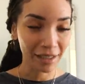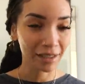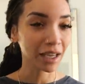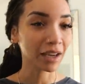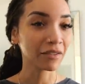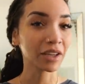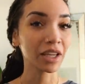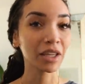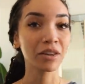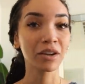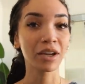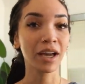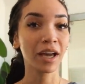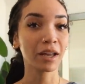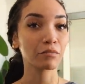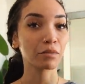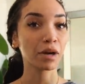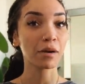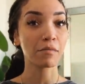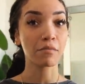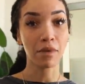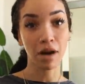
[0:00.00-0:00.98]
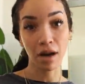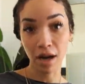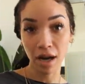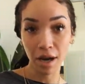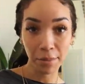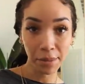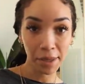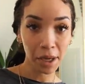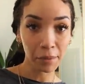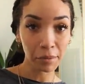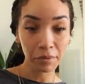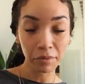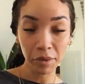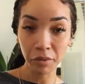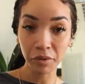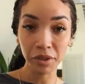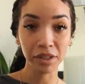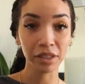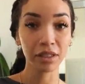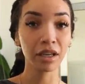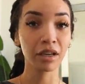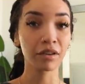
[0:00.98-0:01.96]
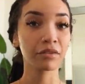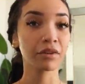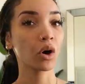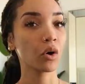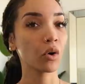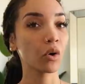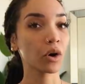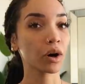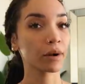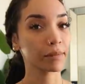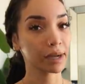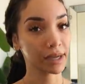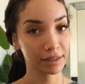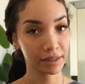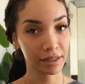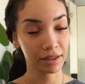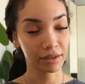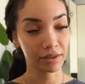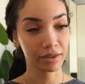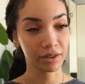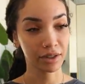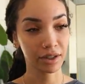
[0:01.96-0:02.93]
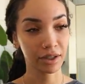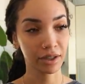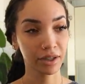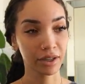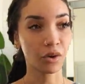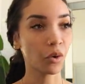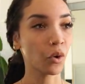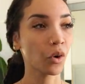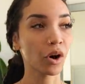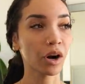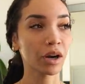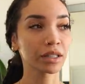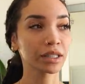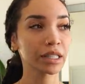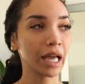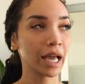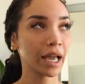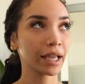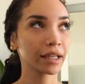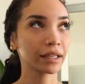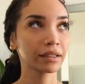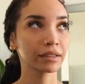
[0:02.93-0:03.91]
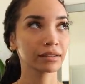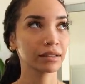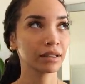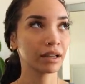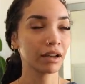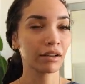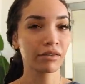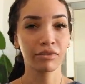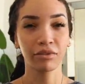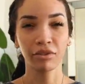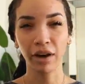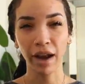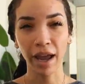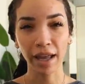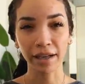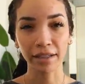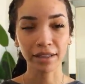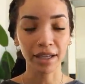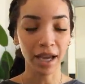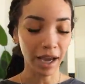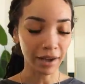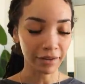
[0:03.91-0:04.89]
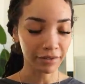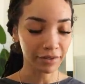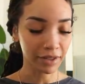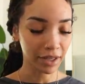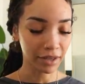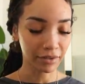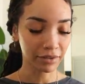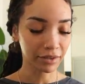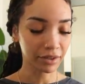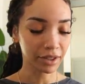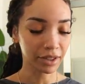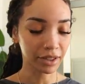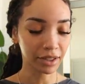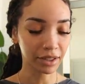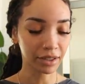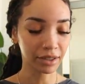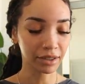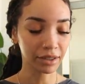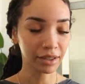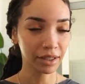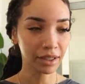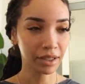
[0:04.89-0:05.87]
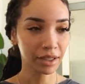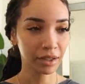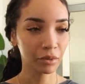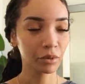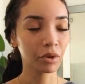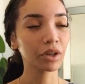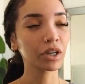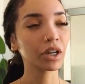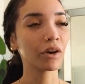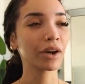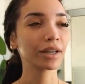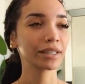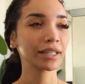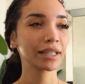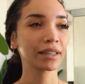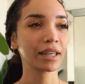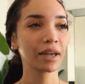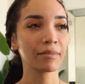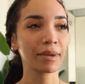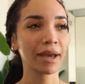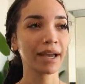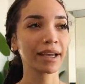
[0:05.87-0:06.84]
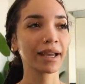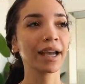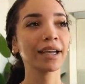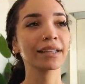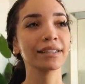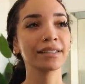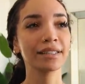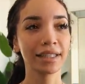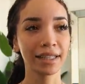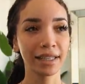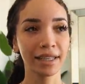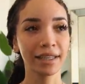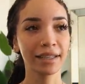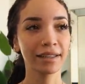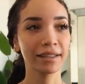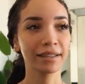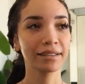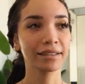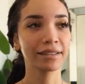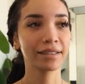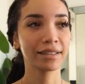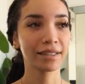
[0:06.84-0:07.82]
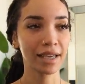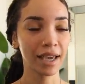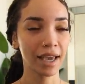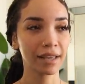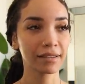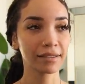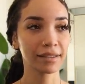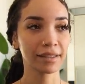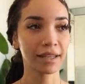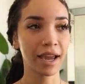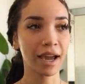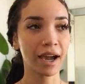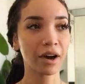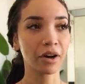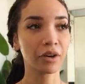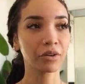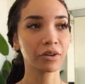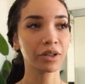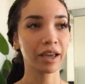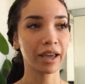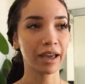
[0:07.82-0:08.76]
Cause I've either had my mom helping me with stuff or my sister or like a friend. I've never well, no, I take that back. I did test out